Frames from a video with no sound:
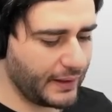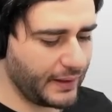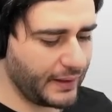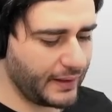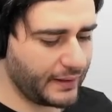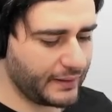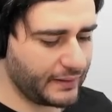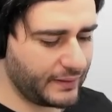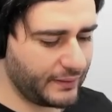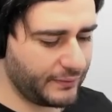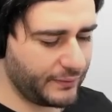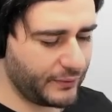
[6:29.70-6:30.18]

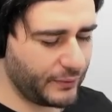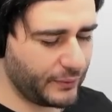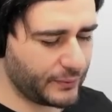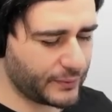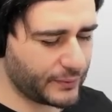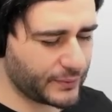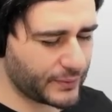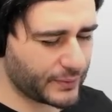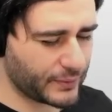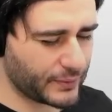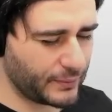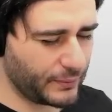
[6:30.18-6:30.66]
And if you
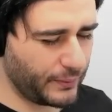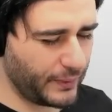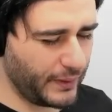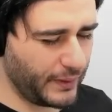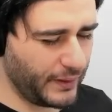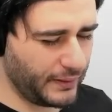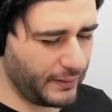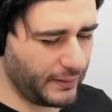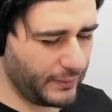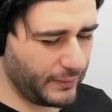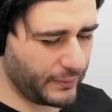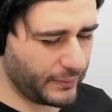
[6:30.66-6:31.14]

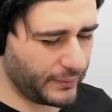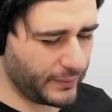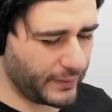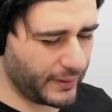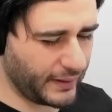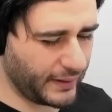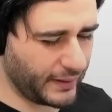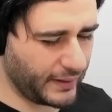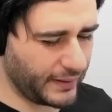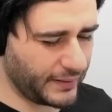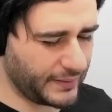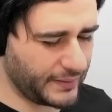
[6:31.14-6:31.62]
squint your
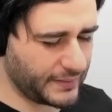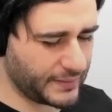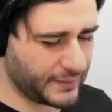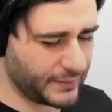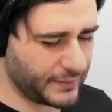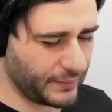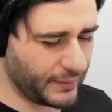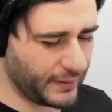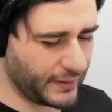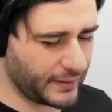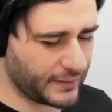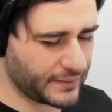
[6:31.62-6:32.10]
eyes,
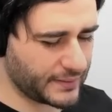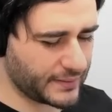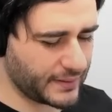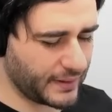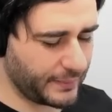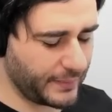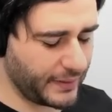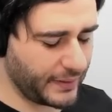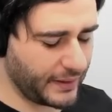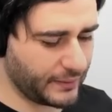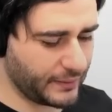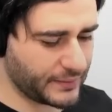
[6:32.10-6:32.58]
you can
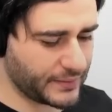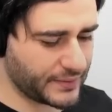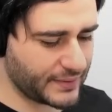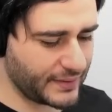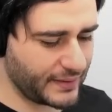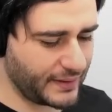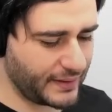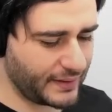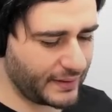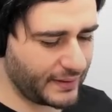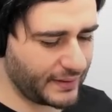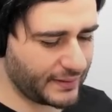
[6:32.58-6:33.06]
somehow
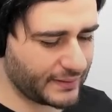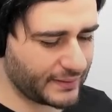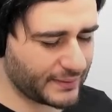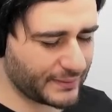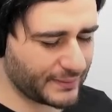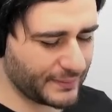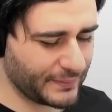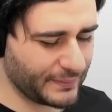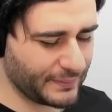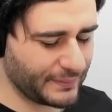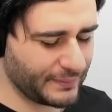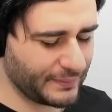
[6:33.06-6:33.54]
see it
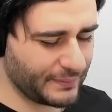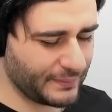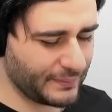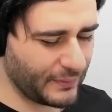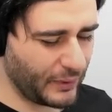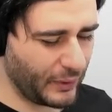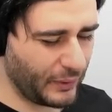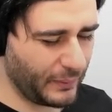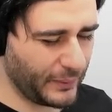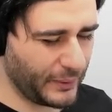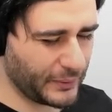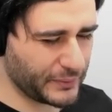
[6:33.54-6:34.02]

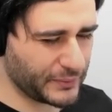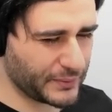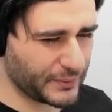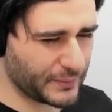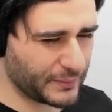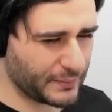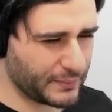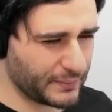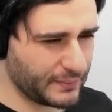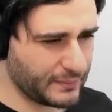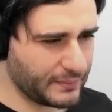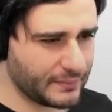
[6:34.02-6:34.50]

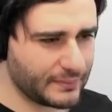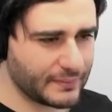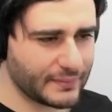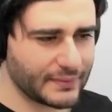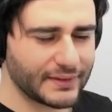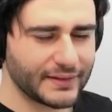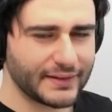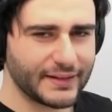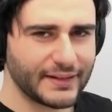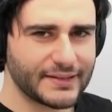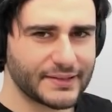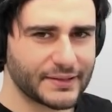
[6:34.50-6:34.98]
almost
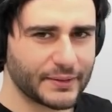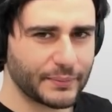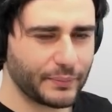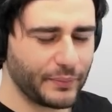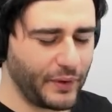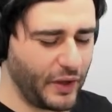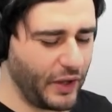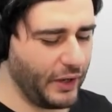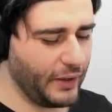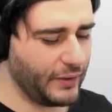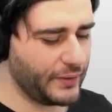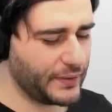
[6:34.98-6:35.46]

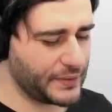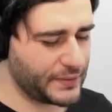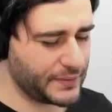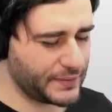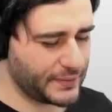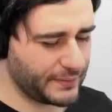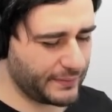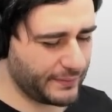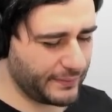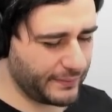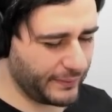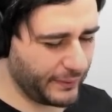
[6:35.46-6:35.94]

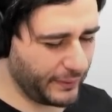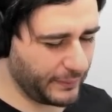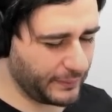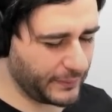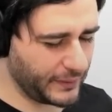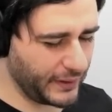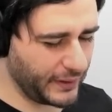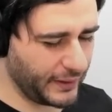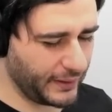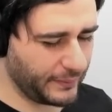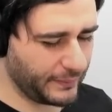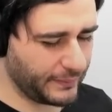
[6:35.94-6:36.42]
disappears from
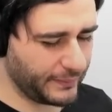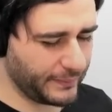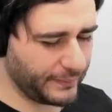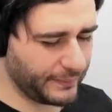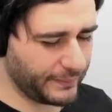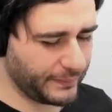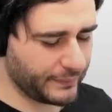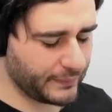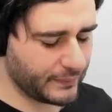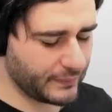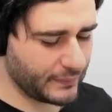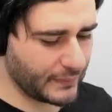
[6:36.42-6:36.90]
there.
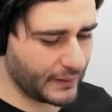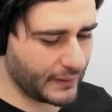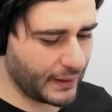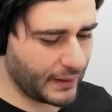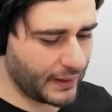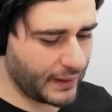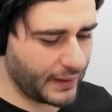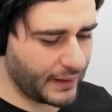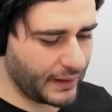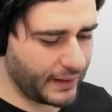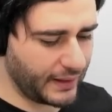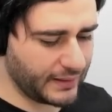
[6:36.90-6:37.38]

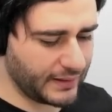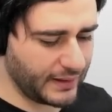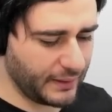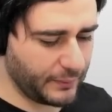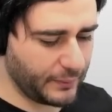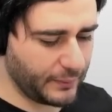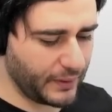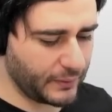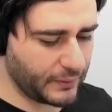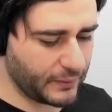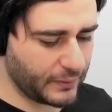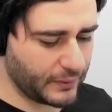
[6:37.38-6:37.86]
I think
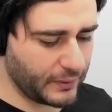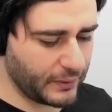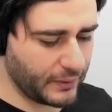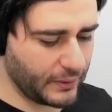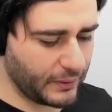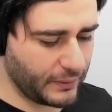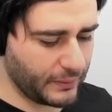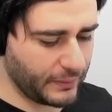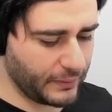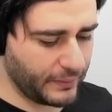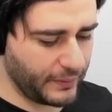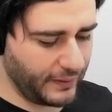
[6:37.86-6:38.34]
we could
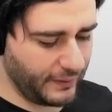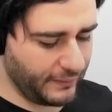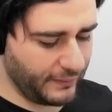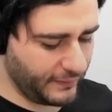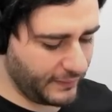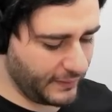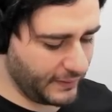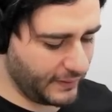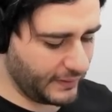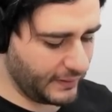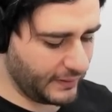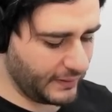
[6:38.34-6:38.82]
go
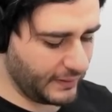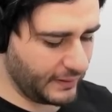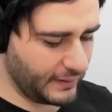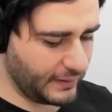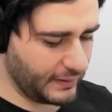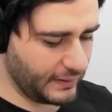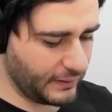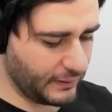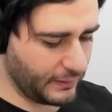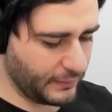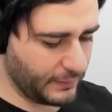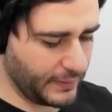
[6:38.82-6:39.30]
even a
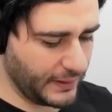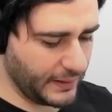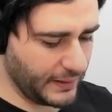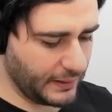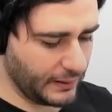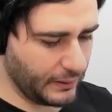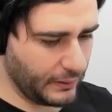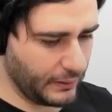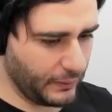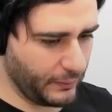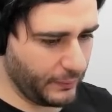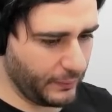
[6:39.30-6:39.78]
little bit
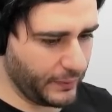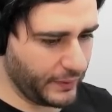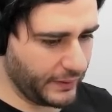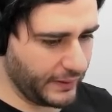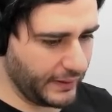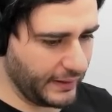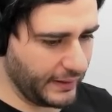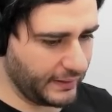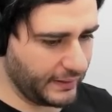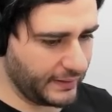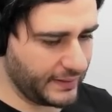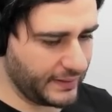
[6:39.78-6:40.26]
lower
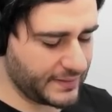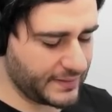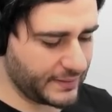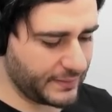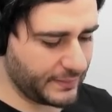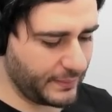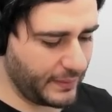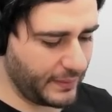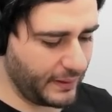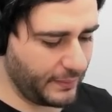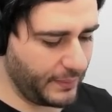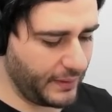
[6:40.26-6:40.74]
than
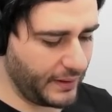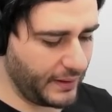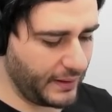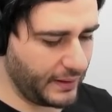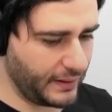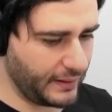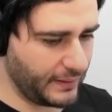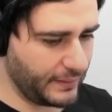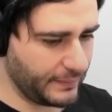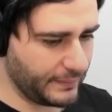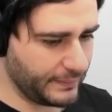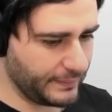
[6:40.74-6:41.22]
this,
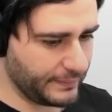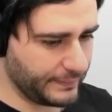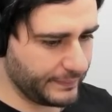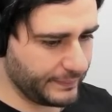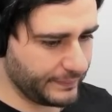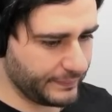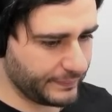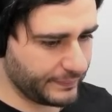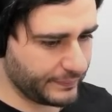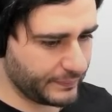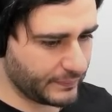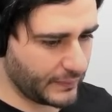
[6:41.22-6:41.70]
maybe
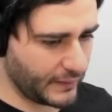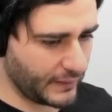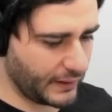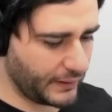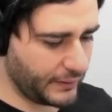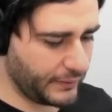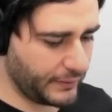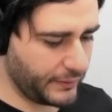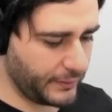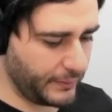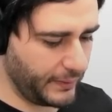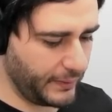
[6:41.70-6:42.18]

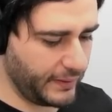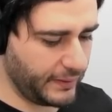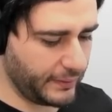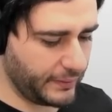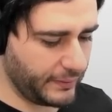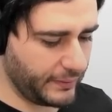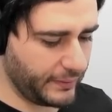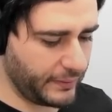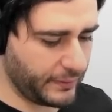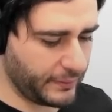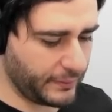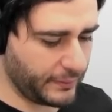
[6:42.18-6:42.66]

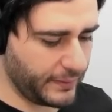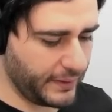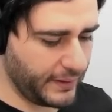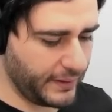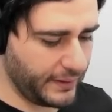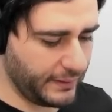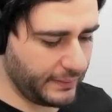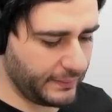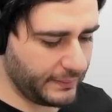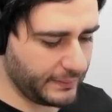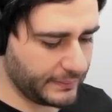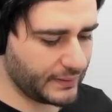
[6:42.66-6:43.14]

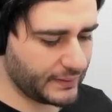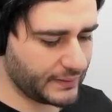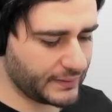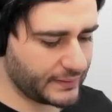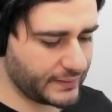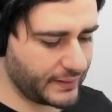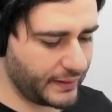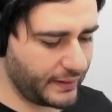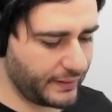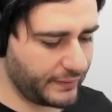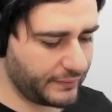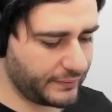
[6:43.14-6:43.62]
333,
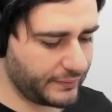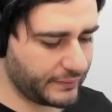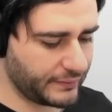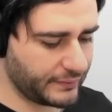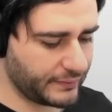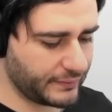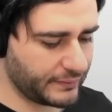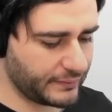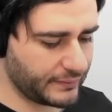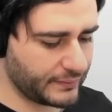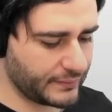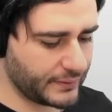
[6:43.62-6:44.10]
save,
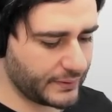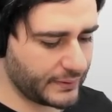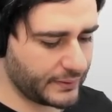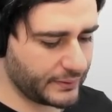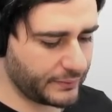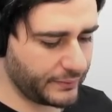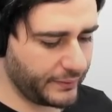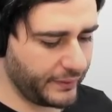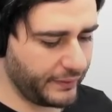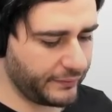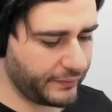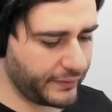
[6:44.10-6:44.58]

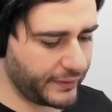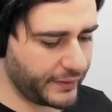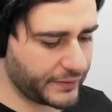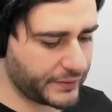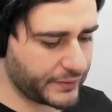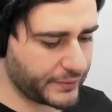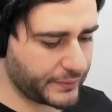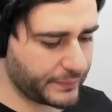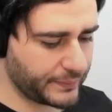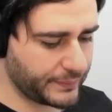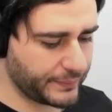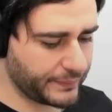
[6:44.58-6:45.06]
refresh.